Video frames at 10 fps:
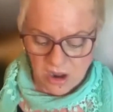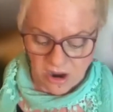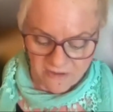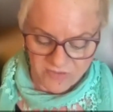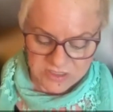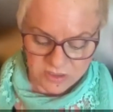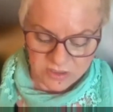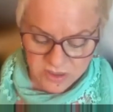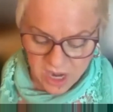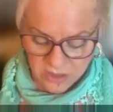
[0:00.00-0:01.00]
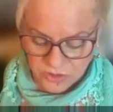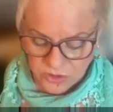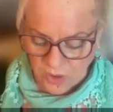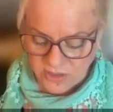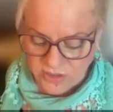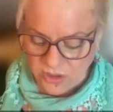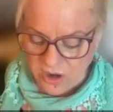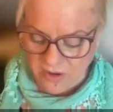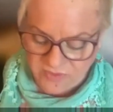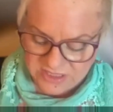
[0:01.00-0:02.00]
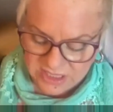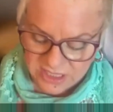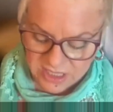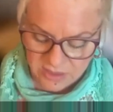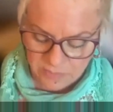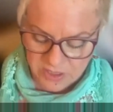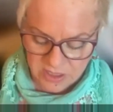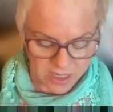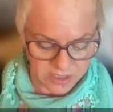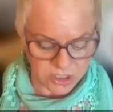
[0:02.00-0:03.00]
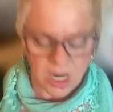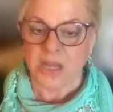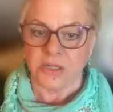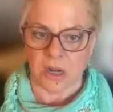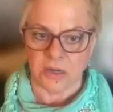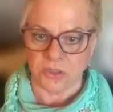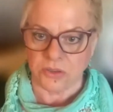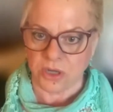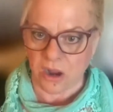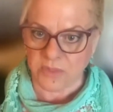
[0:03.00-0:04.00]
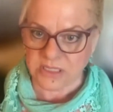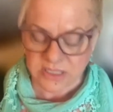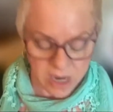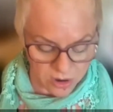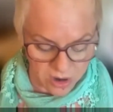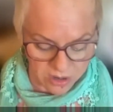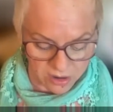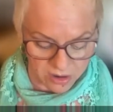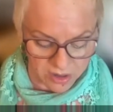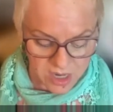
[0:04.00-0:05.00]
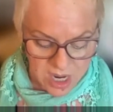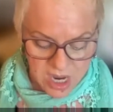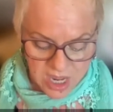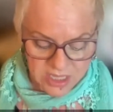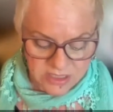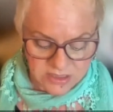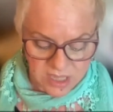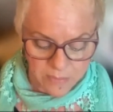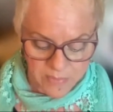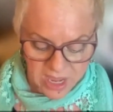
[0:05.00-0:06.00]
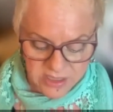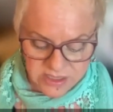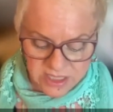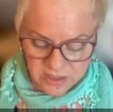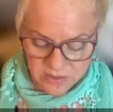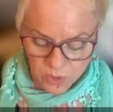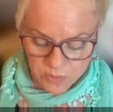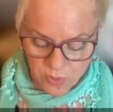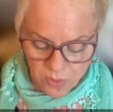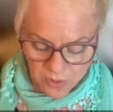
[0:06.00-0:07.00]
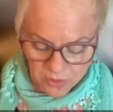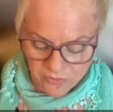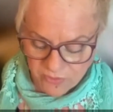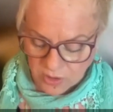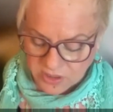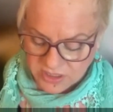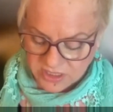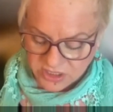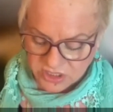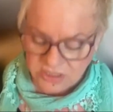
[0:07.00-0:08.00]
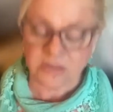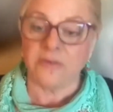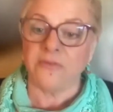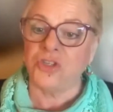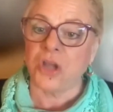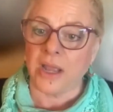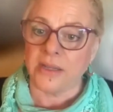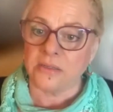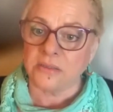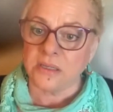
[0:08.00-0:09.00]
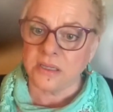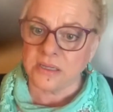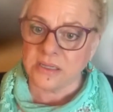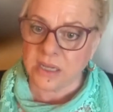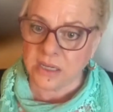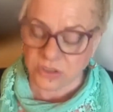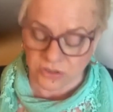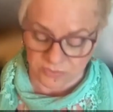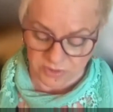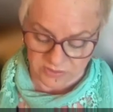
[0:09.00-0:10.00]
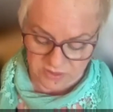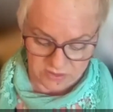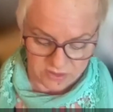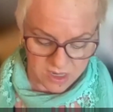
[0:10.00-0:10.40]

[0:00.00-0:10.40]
Officer and Director of CDPH, Dr. Thomas Aragon, is a mandated reporter for conditions of child endangerment.